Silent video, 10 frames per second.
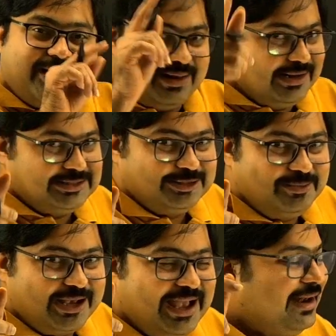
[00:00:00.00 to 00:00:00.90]
Listen to
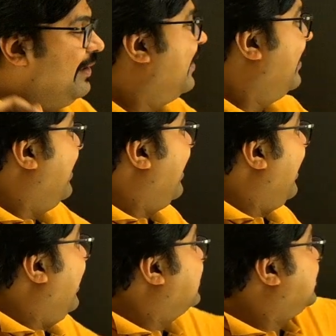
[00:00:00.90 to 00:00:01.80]
me again.
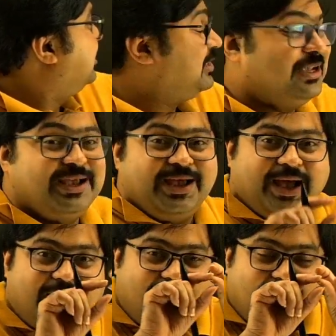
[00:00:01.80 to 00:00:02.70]
It's
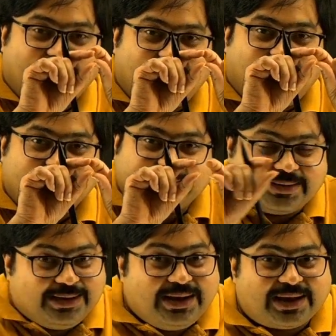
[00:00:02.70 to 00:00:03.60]
a
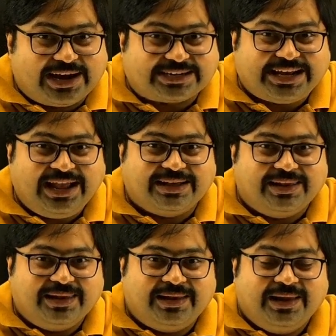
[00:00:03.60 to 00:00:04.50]

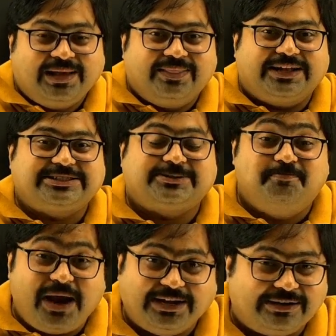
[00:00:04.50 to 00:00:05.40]
rectangle that's
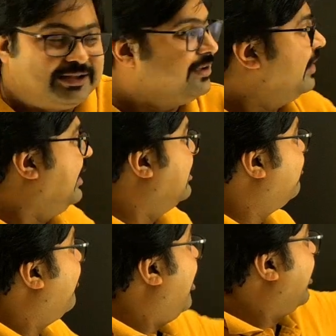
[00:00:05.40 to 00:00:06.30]
bent in the
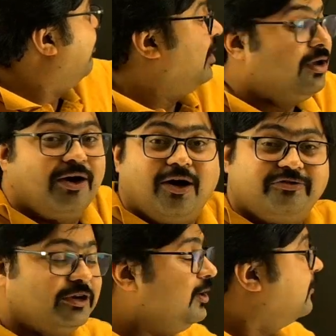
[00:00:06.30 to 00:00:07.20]
form of
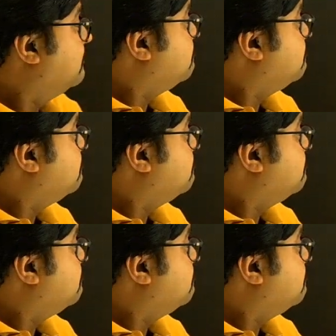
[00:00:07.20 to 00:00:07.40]
a